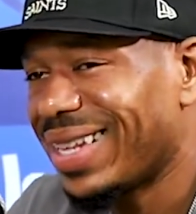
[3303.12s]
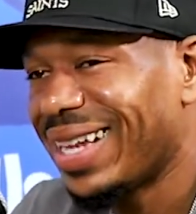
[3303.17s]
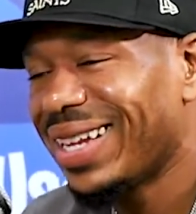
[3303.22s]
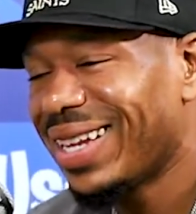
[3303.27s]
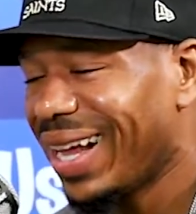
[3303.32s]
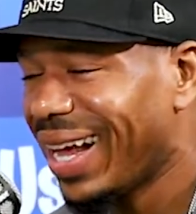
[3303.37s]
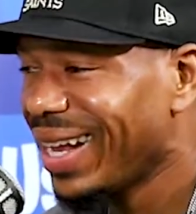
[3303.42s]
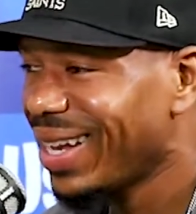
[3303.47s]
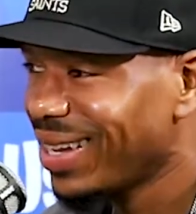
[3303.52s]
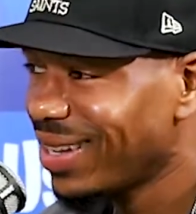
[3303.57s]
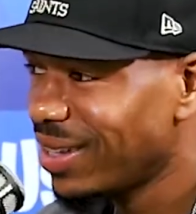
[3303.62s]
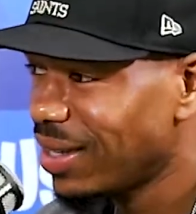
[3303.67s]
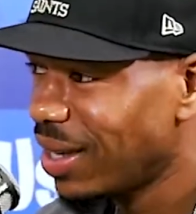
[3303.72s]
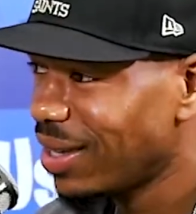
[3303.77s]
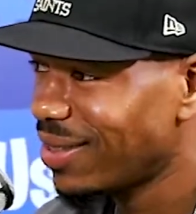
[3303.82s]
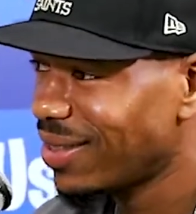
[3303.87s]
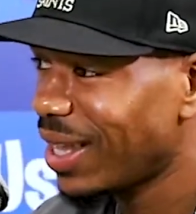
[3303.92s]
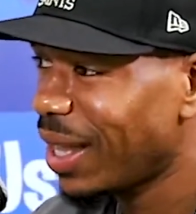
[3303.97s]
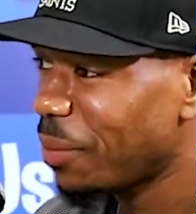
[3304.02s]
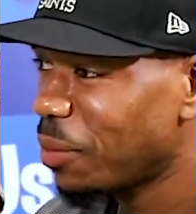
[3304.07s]
How did that
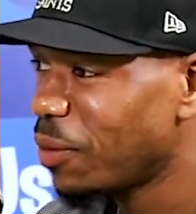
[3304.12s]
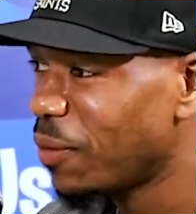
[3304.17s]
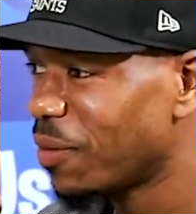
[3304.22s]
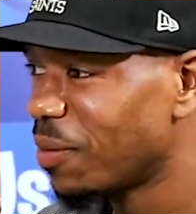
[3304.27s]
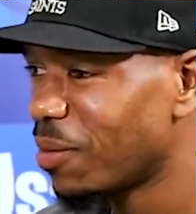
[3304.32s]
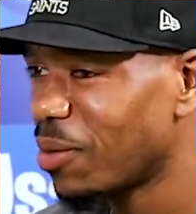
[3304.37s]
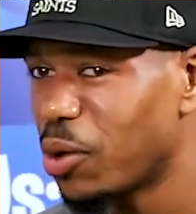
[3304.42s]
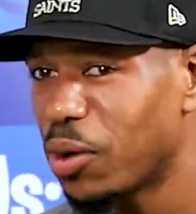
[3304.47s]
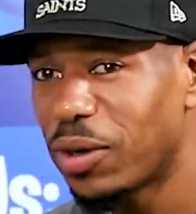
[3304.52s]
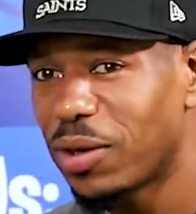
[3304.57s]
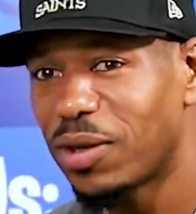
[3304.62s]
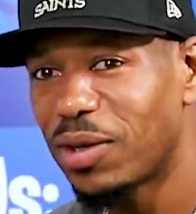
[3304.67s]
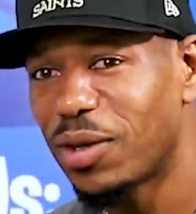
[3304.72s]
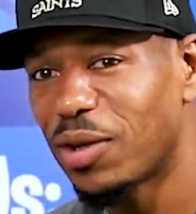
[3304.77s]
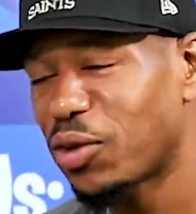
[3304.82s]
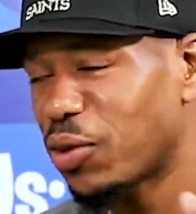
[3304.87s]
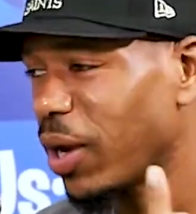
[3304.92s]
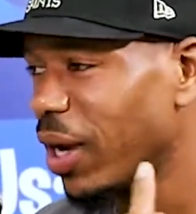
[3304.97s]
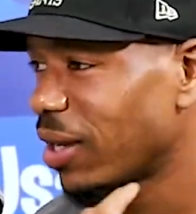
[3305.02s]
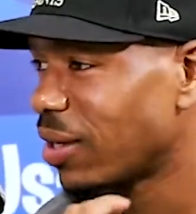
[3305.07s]
stop you from going to a
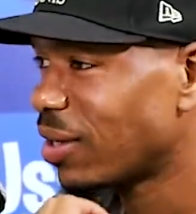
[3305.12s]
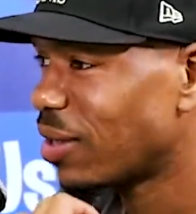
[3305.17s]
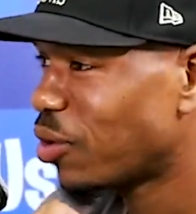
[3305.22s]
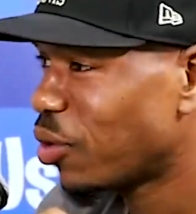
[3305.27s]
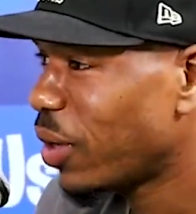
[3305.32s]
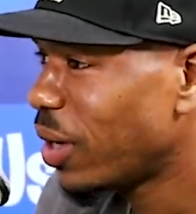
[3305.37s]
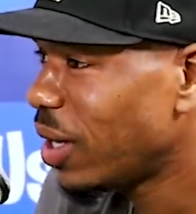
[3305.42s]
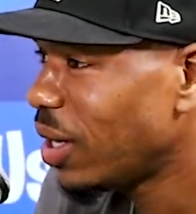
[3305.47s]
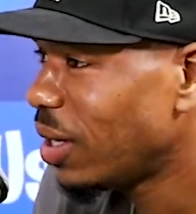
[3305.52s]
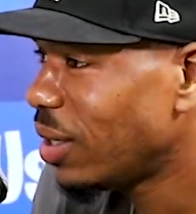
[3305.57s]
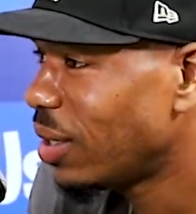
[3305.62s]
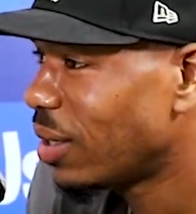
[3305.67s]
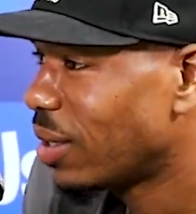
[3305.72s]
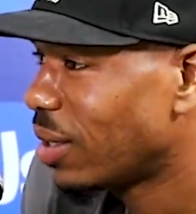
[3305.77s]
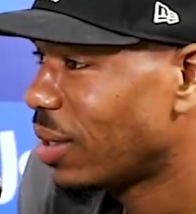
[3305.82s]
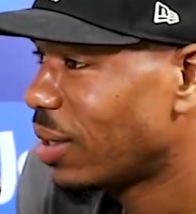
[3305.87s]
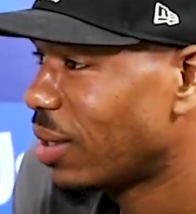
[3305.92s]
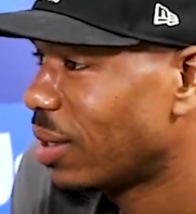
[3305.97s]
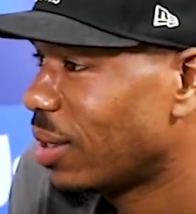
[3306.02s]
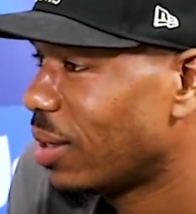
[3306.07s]
track to train?
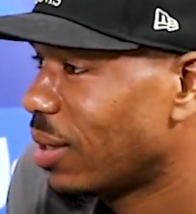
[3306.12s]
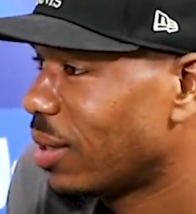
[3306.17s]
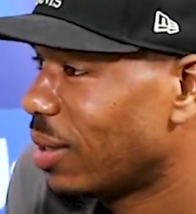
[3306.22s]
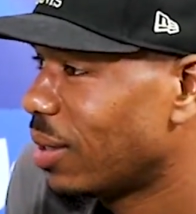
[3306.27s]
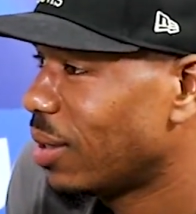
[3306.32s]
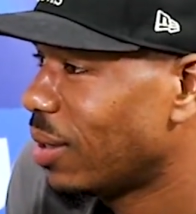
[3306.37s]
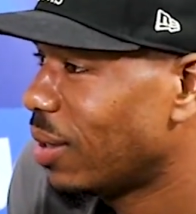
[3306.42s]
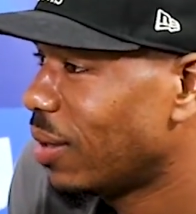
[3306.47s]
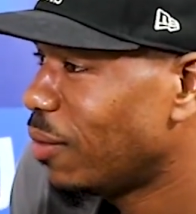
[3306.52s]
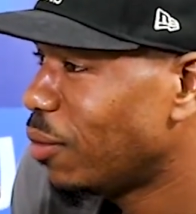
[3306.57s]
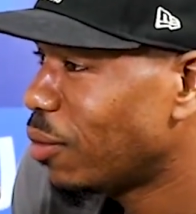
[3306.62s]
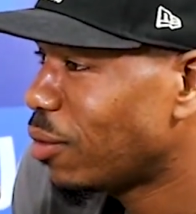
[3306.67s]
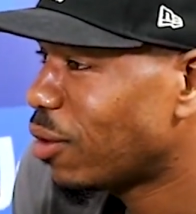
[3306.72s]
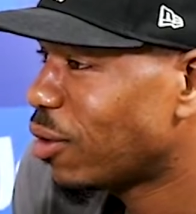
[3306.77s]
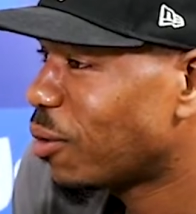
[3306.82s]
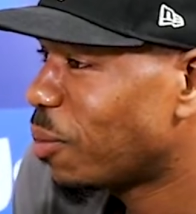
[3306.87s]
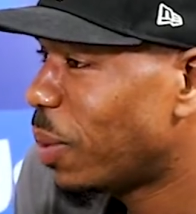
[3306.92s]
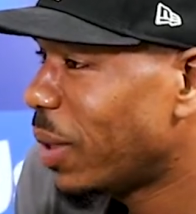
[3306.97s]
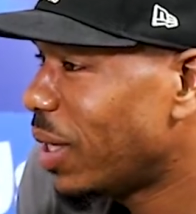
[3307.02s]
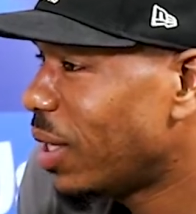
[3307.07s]
If you
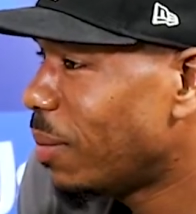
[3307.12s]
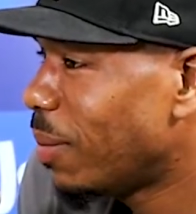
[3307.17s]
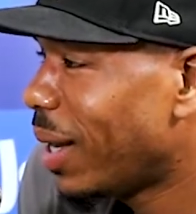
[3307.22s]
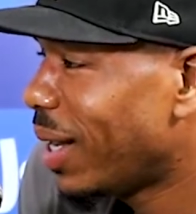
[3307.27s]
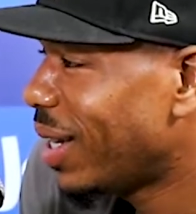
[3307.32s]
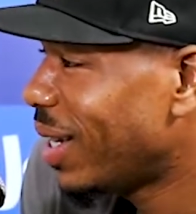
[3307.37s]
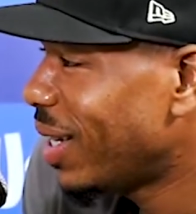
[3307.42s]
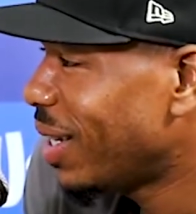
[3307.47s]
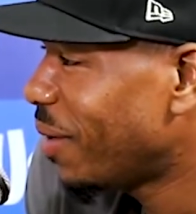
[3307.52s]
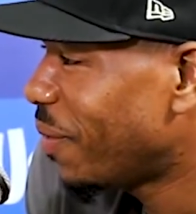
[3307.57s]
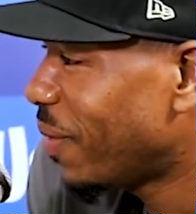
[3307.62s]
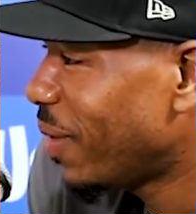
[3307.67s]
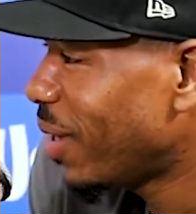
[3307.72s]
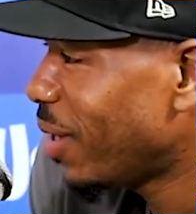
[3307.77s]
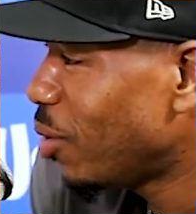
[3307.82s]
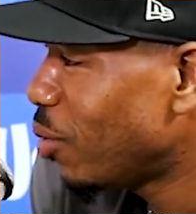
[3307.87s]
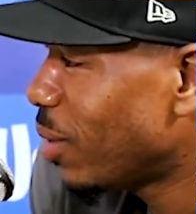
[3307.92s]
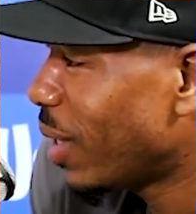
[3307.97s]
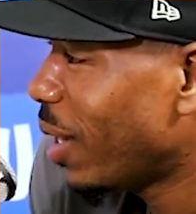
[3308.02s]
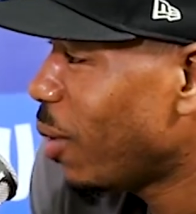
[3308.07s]
suspended by the NFL,
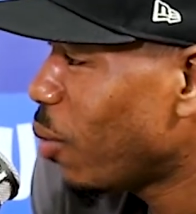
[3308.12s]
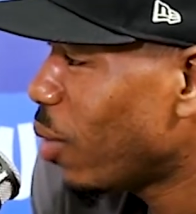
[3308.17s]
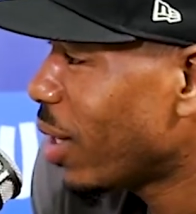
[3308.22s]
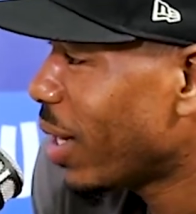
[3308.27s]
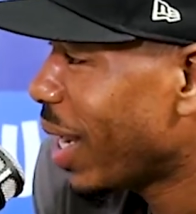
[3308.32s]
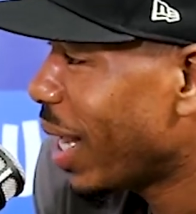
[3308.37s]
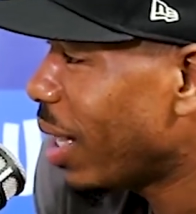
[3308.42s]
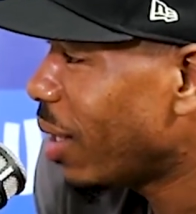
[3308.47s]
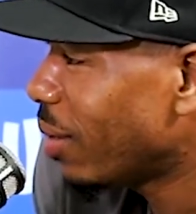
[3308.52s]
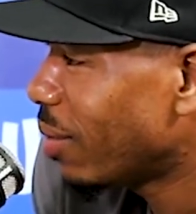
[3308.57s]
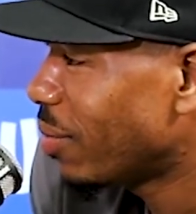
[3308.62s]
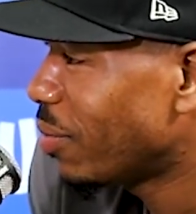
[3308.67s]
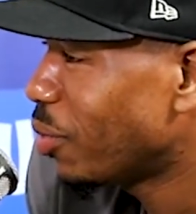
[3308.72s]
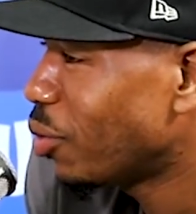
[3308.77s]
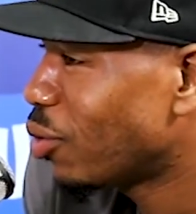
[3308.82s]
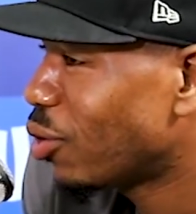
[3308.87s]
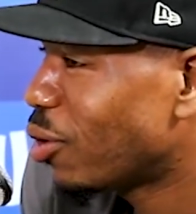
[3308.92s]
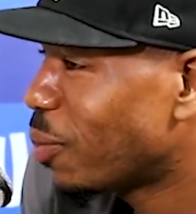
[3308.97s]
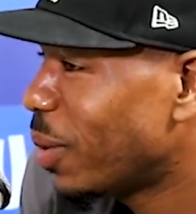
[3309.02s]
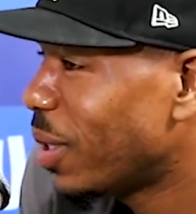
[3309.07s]
you can't work out. You
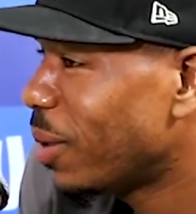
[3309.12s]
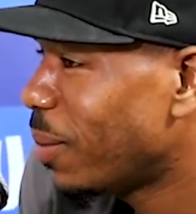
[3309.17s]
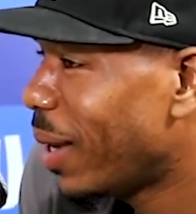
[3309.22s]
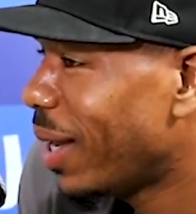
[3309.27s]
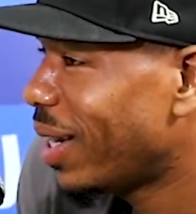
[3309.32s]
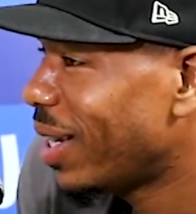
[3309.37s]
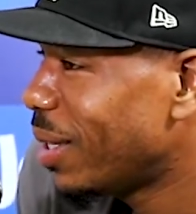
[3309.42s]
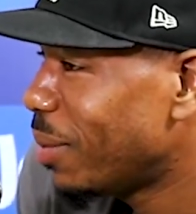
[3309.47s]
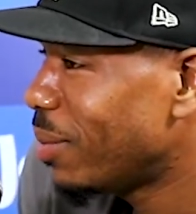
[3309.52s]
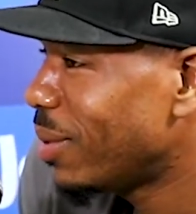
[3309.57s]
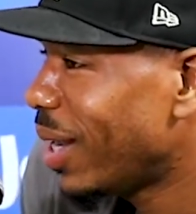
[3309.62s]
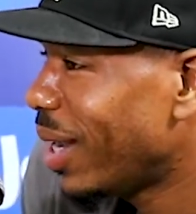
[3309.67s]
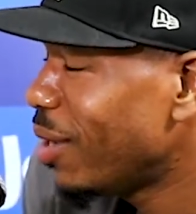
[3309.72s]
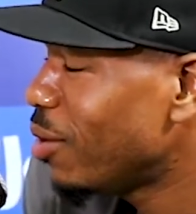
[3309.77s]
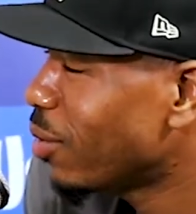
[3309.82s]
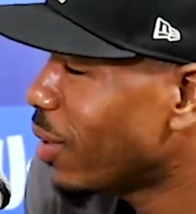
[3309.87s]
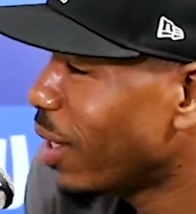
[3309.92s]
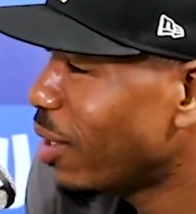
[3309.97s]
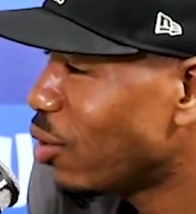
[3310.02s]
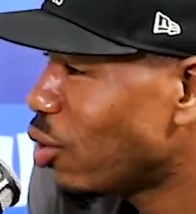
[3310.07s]
suspended by the NBA, you
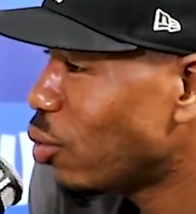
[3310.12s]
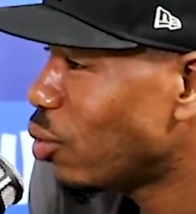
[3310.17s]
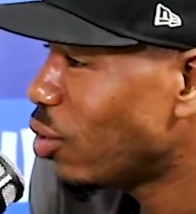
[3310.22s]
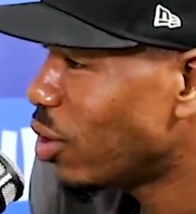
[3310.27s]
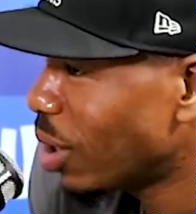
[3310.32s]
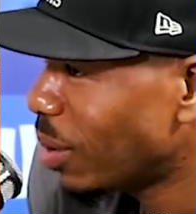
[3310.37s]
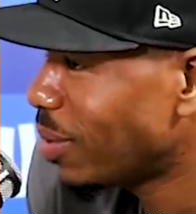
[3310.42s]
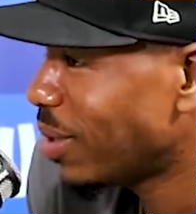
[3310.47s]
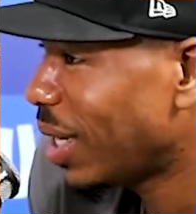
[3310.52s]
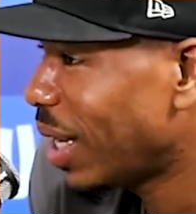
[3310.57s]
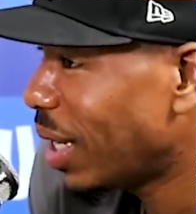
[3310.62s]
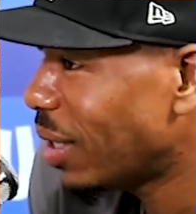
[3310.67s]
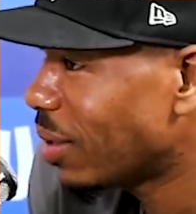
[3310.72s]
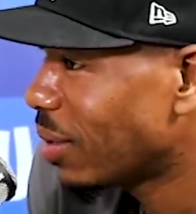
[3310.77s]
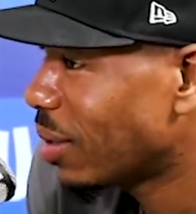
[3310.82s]
can't shoot jump shots.